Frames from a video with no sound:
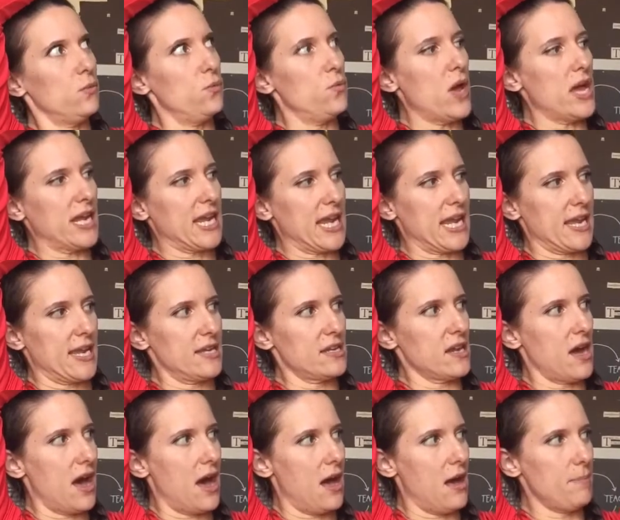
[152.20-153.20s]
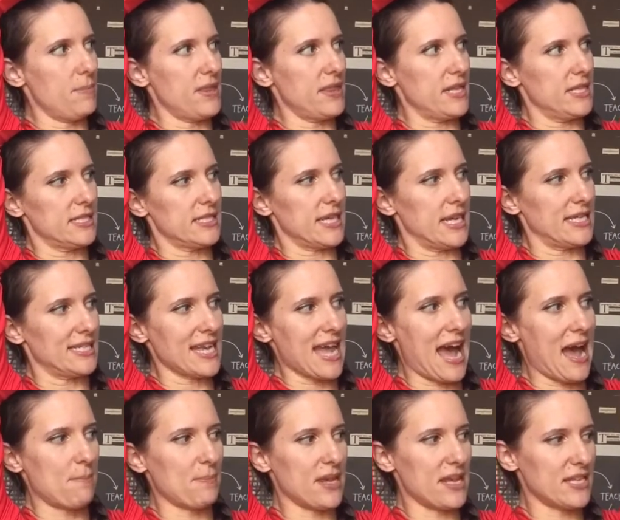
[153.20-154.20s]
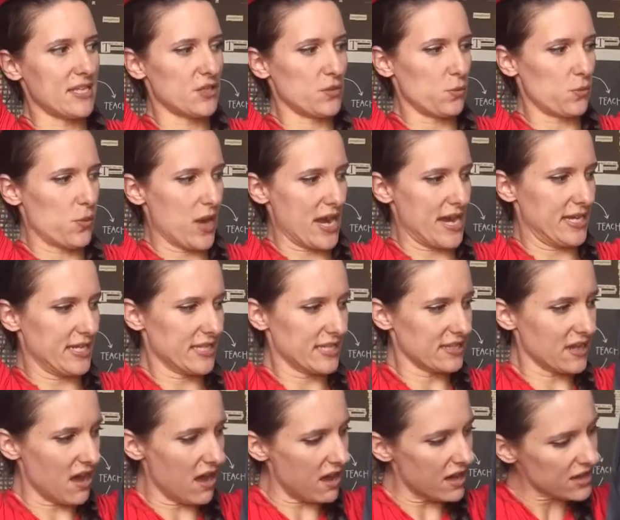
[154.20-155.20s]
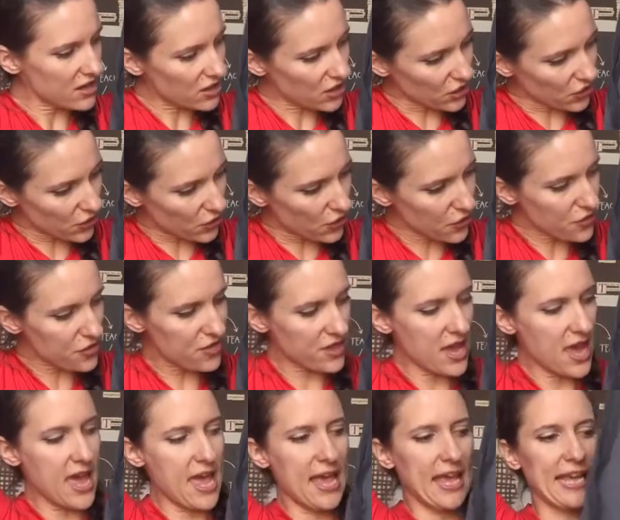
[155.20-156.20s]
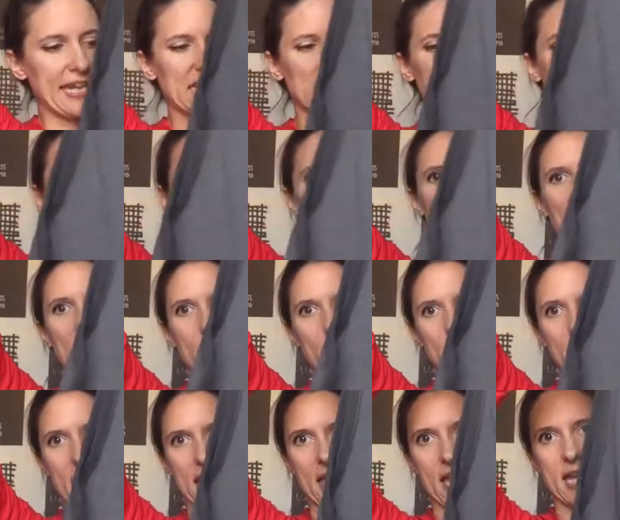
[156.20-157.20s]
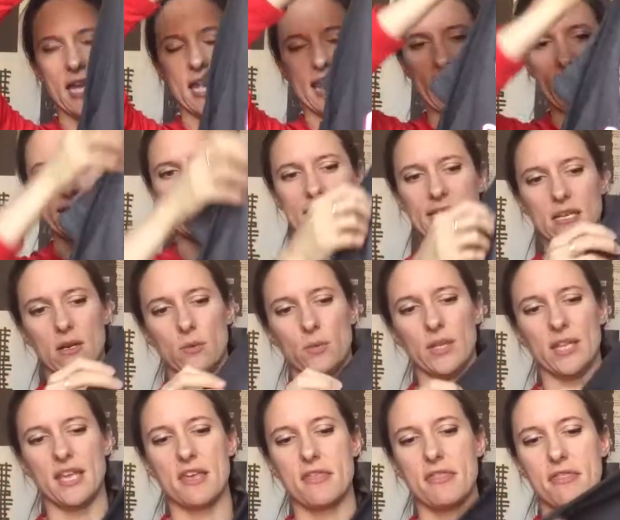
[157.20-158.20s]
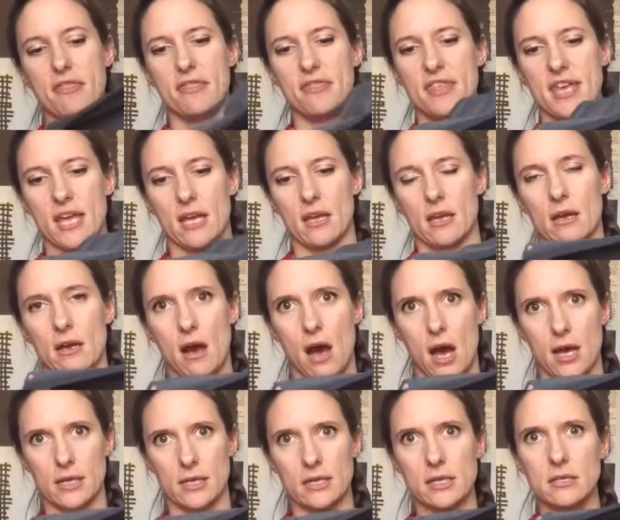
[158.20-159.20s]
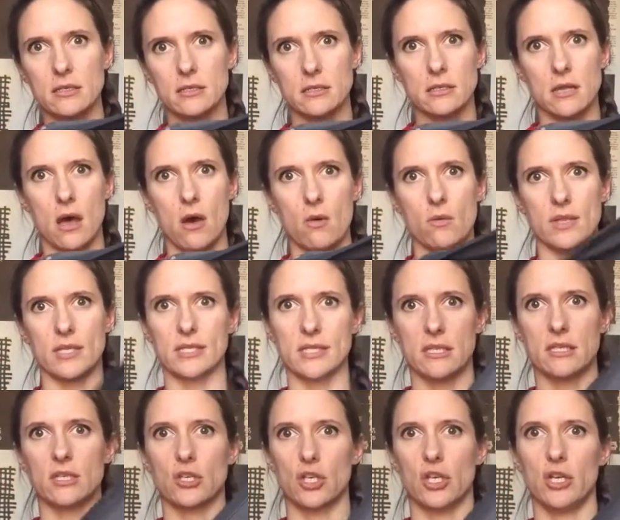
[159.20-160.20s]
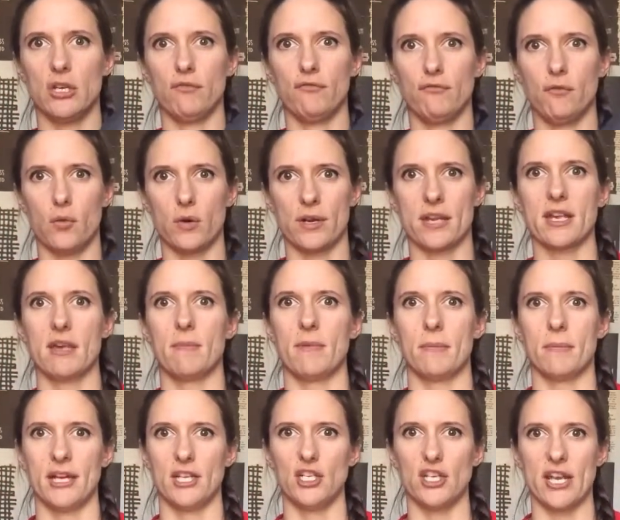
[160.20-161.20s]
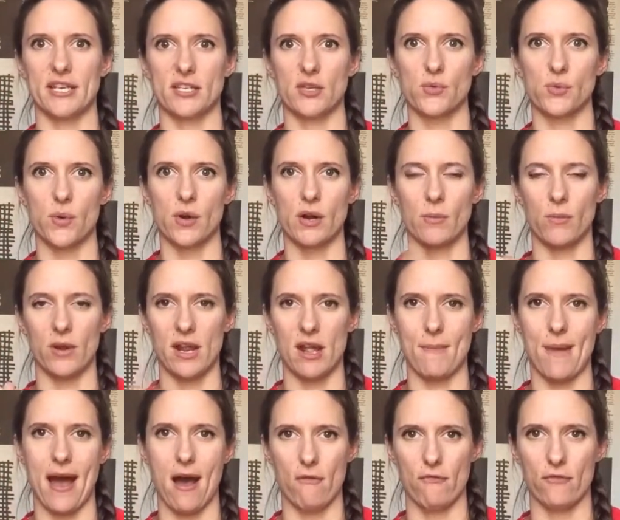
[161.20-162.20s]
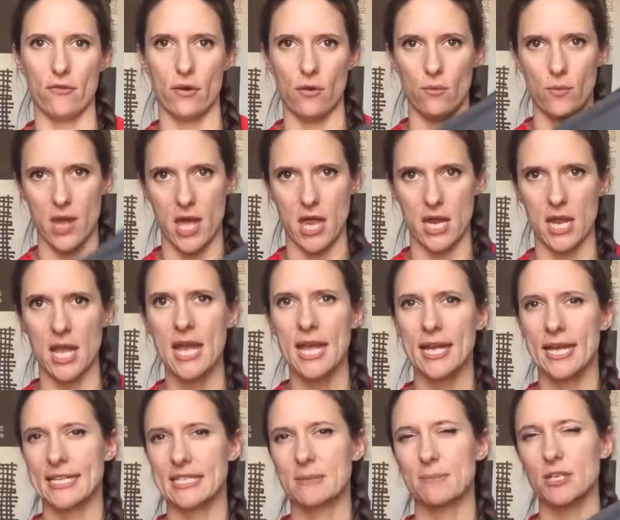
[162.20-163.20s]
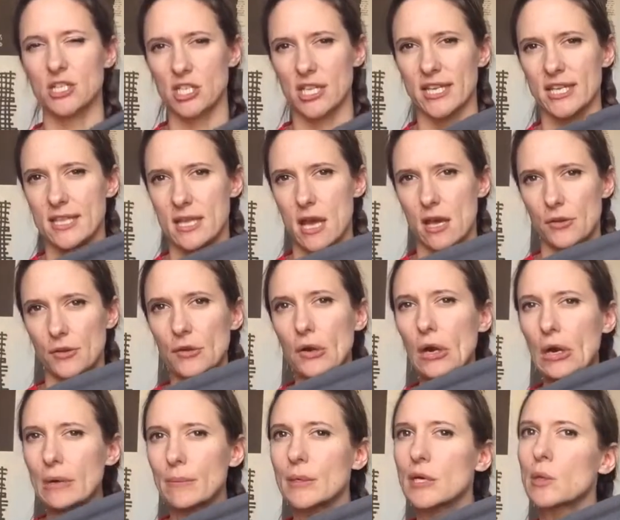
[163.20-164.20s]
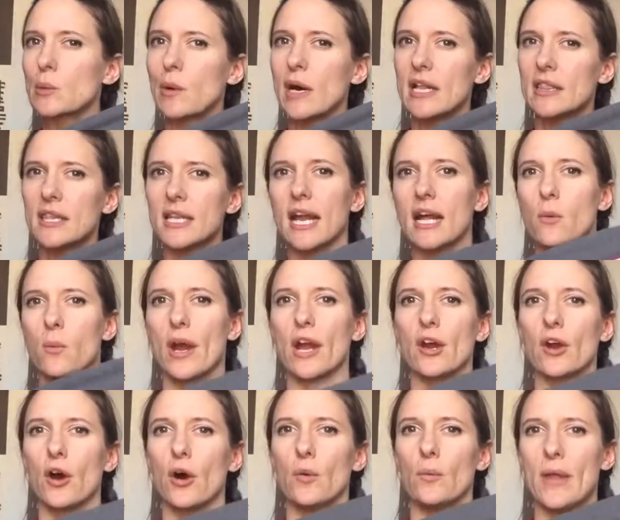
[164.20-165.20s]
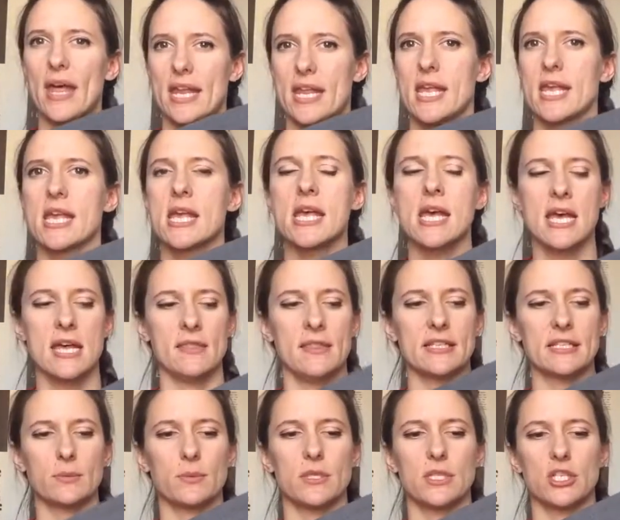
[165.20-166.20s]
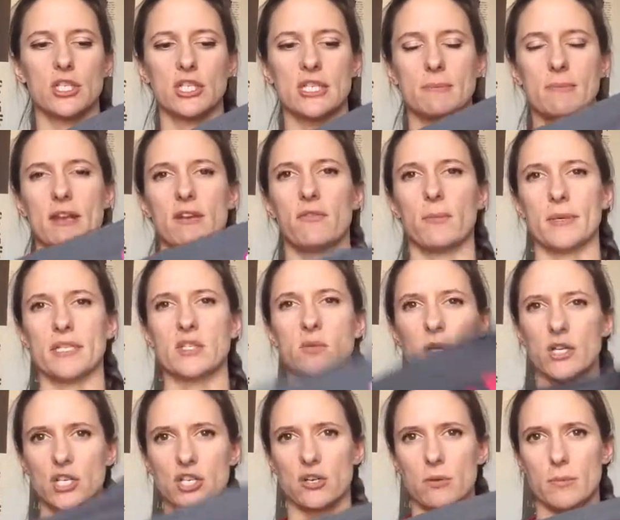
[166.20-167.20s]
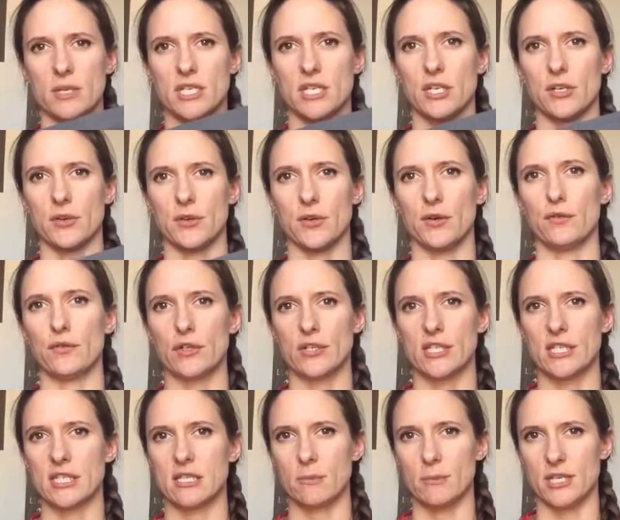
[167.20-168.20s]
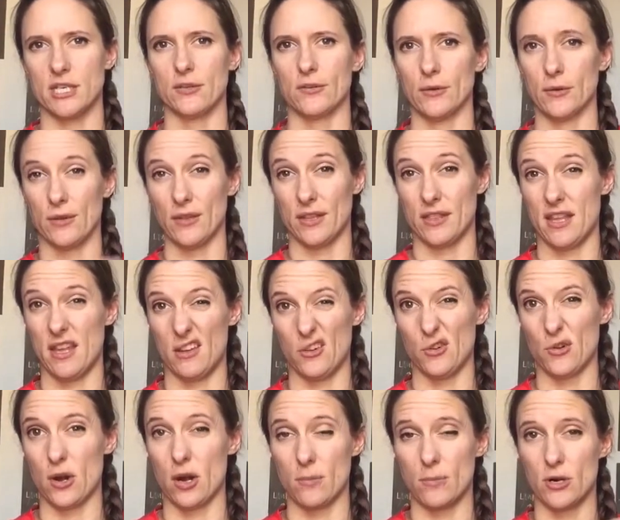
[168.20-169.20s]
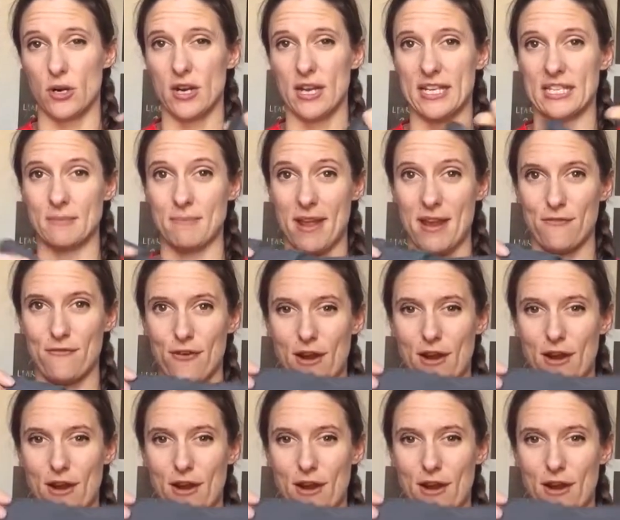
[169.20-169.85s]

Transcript: running top that says Happiest Race on Earth. It's by Champion. It's a really thick cotton, so this is good for keeping my chest warm when I'm out for a run. It's much like the Under Armour one that I wear already. This one's just made from a sweatshirt material versus the material that the Under Armour is made